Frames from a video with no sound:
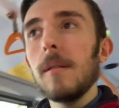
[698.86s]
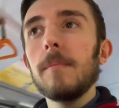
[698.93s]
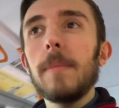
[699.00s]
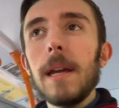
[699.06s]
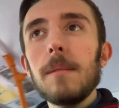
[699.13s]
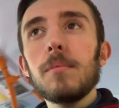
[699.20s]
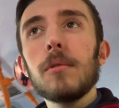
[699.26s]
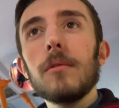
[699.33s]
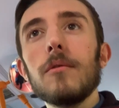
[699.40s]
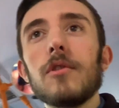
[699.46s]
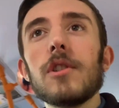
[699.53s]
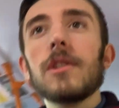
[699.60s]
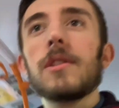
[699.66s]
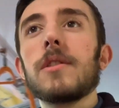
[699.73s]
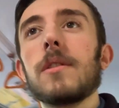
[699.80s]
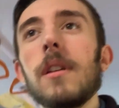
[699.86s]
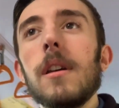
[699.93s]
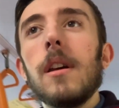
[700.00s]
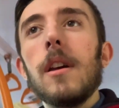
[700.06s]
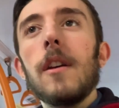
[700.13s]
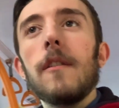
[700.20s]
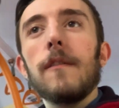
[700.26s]
people who just
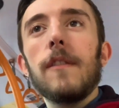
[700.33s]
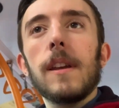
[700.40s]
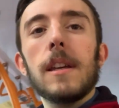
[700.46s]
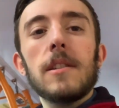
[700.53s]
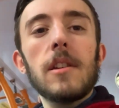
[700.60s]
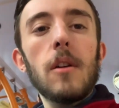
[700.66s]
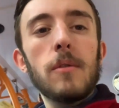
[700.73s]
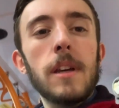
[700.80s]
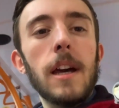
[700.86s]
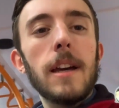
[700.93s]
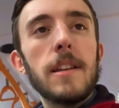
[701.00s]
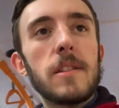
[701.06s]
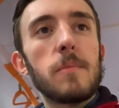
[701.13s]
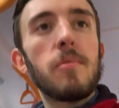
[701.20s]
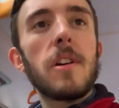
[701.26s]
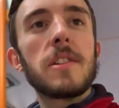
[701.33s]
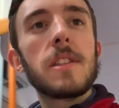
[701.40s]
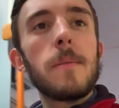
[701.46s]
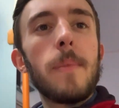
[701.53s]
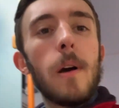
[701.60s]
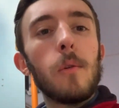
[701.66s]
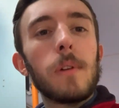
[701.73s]
think it's okay to press the
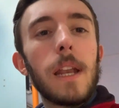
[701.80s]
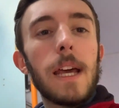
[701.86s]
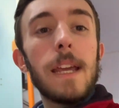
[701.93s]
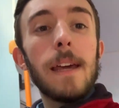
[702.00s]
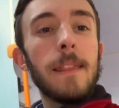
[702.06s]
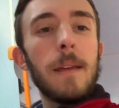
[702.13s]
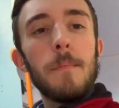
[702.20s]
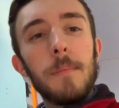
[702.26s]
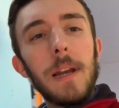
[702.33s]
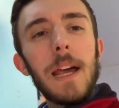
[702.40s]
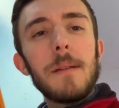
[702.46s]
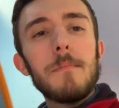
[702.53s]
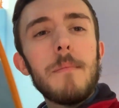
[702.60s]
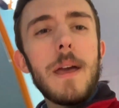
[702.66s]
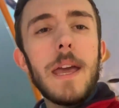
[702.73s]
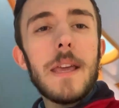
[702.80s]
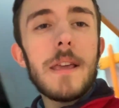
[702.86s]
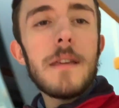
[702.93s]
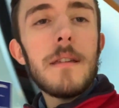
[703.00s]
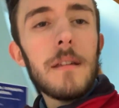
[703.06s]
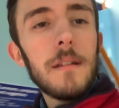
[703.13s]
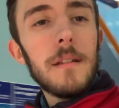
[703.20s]
bell late and then blame
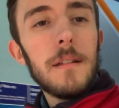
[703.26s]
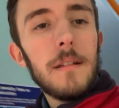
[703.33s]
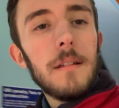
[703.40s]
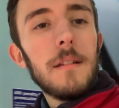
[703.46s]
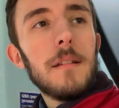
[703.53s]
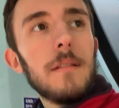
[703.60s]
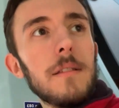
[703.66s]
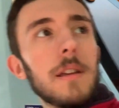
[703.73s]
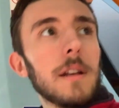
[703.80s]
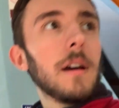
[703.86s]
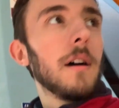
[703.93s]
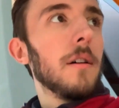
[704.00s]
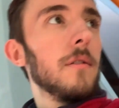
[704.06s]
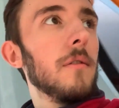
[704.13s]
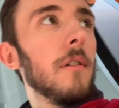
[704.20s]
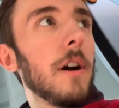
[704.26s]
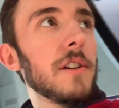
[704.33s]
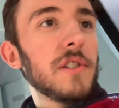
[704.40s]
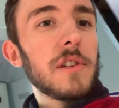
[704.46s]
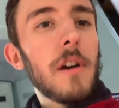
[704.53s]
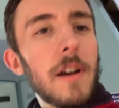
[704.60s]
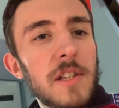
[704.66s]
me. You know, I
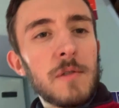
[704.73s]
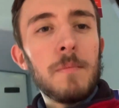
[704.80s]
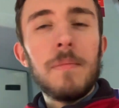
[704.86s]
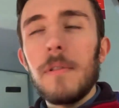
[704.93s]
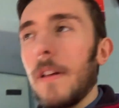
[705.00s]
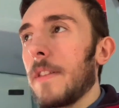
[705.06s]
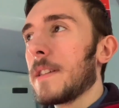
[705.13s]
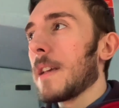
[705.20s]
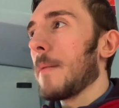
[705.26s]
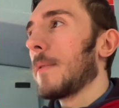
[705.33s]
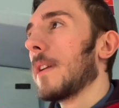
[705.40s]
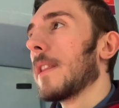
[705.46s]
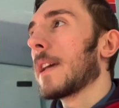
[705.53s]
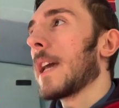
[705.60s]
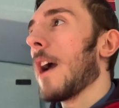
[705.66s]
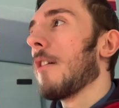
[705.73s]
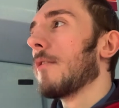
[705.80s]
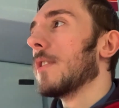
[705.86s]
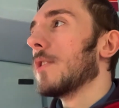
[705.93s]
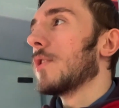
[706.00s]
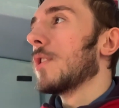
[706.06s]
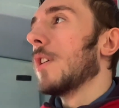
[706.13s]
started to, like this happened at the
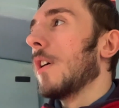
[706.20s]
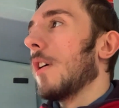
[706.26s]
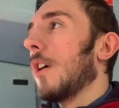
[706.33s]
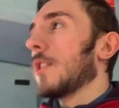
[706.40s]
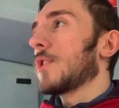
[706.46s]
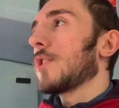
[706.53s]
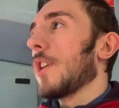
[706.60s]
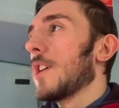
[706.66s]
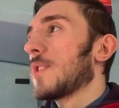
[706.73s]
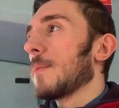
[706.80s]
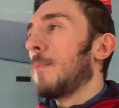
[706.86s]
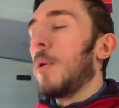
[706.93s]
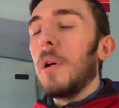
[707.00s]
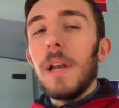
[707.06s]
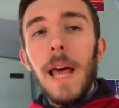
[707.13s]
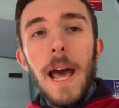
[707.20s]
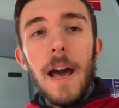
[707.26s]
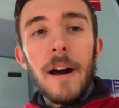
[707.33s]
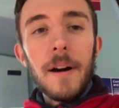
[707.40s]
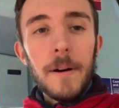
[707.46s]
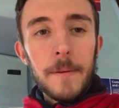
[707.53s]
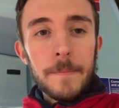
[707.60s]
garage, I started to pull
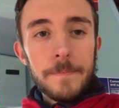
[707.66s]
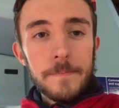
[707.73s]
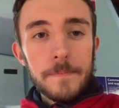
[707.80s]
out